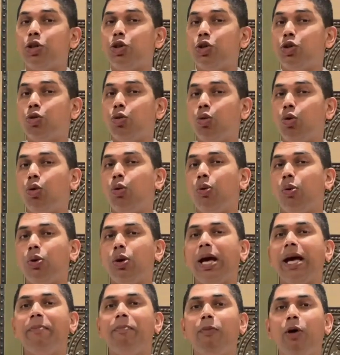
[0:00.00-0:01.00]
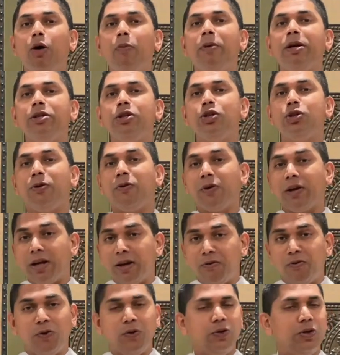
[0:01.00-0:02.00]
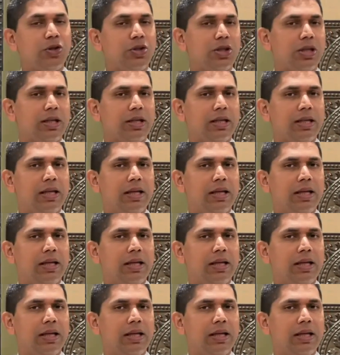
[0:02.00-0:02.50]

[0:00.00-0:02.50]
to a moment of conversion.